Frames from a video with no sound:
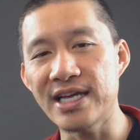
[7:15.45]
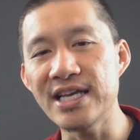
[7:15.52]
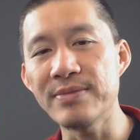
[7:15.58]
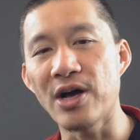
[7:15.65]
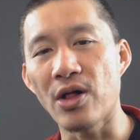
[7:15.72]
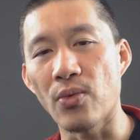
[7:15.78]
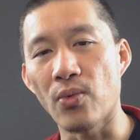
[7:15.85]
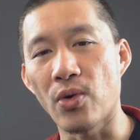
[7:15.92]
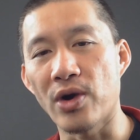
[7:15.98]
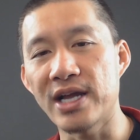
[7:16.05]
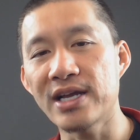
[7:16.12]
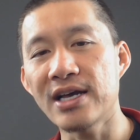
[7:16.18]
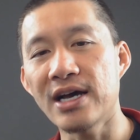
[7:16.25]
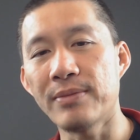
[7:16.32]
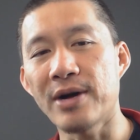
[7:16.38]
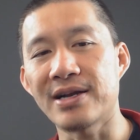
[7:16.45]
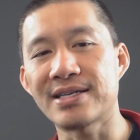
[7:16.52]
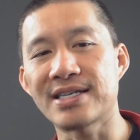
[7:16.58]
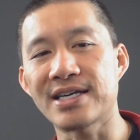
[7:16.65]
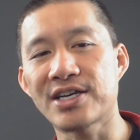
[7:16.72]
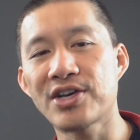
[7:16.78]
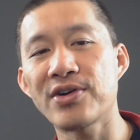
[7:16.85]
email warning about a
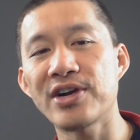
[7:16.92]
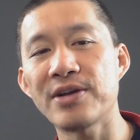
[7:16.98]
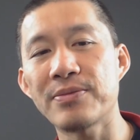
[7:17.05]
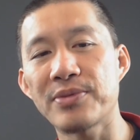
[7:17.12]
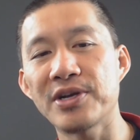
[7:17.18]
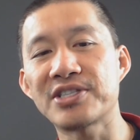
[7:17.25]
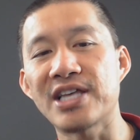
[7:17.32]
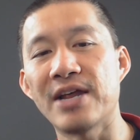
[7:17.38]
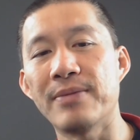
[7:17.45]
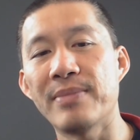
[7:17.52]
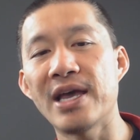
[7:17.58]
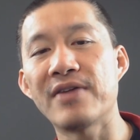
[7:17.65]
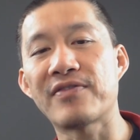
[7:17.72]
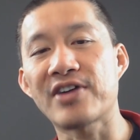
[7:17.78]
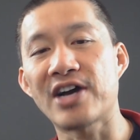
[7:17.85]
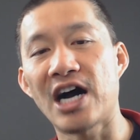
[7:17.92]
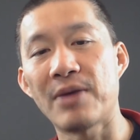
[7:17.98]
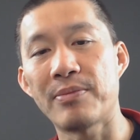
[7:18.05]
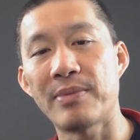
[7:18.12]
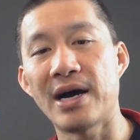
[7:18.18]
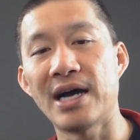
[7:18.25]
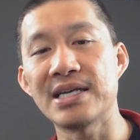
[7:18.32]
security breach that may have
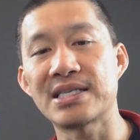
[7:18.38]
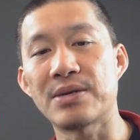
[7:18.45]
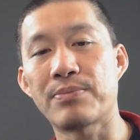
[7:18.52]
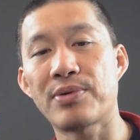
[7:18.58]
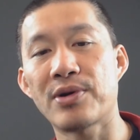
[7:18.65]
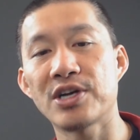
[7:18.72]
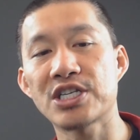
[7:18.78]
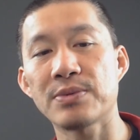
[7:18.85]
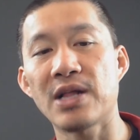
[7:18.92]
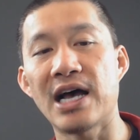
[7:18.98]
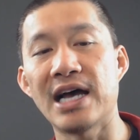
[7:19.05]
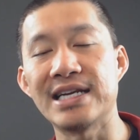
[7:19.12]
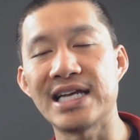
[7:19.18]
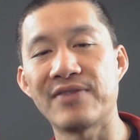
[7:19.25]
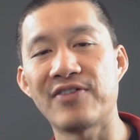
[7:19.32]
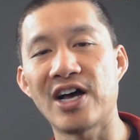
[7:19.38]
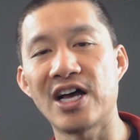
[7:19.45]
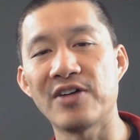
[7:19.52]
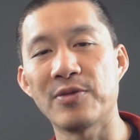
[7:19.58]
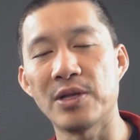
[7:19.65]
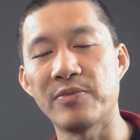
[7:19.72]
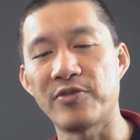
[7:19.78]
compromised their personal
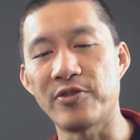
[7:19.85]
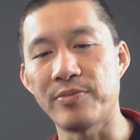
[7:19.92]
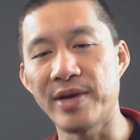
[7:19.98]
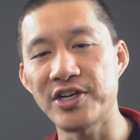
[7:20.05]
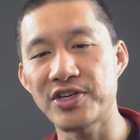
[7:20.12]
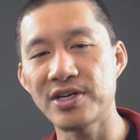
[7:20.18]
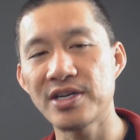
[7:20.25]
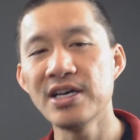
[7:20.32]
identifiable information.